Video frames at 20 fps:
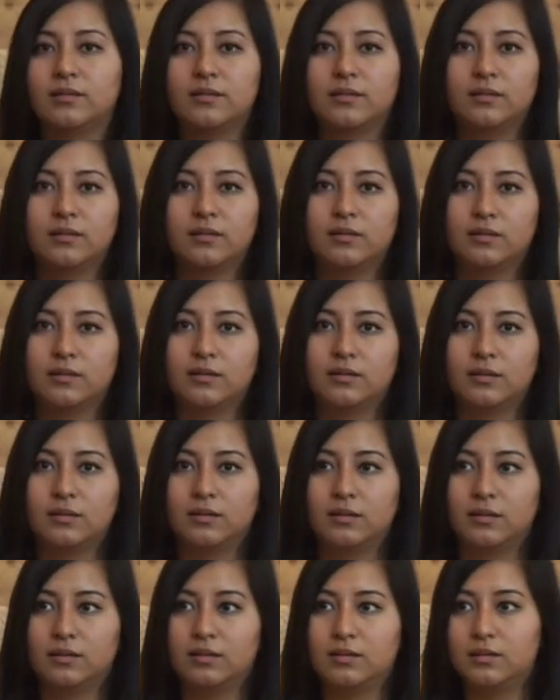
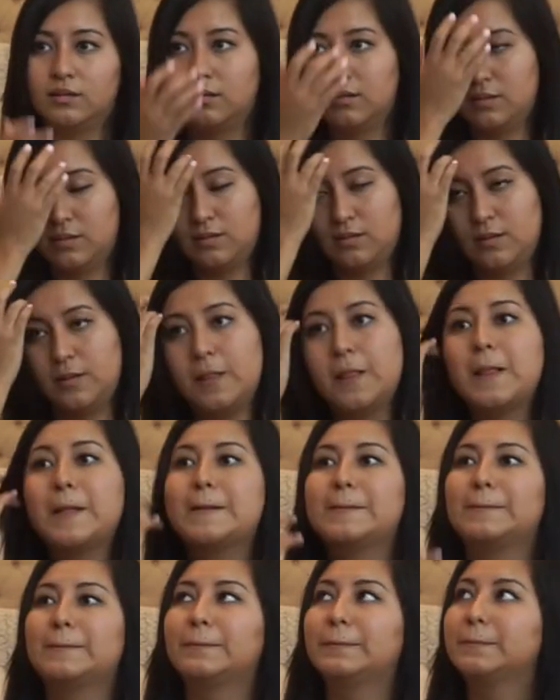
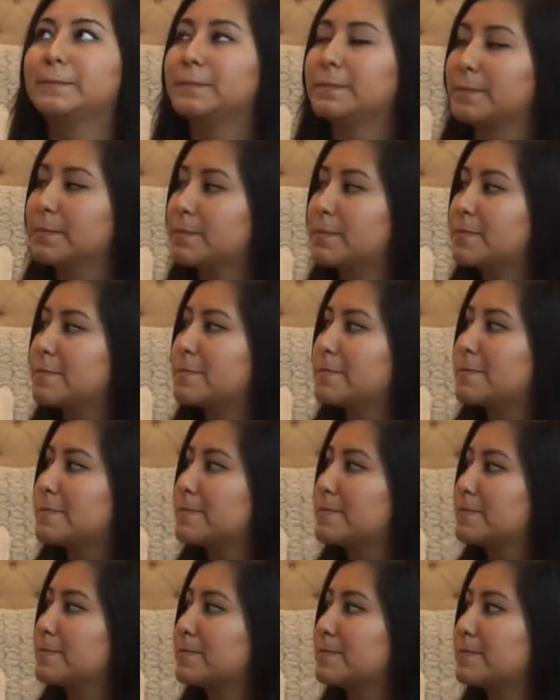
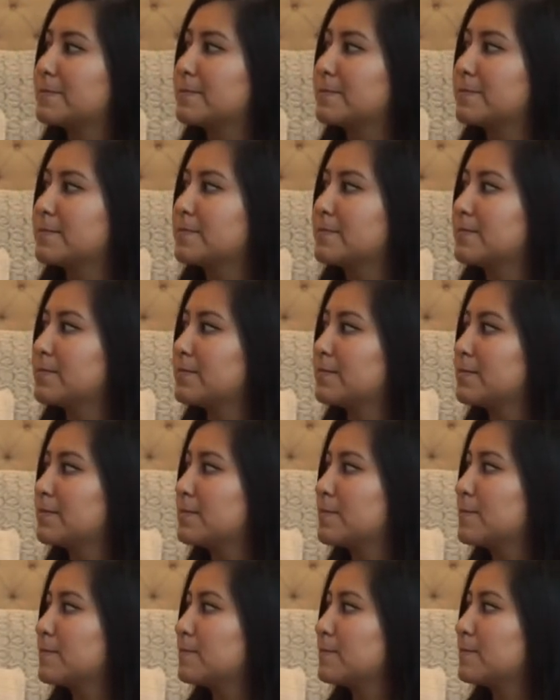
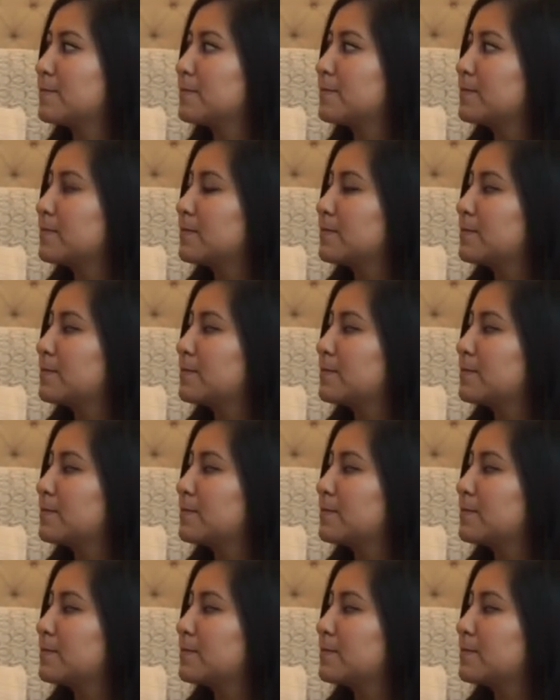This person isn't speaking.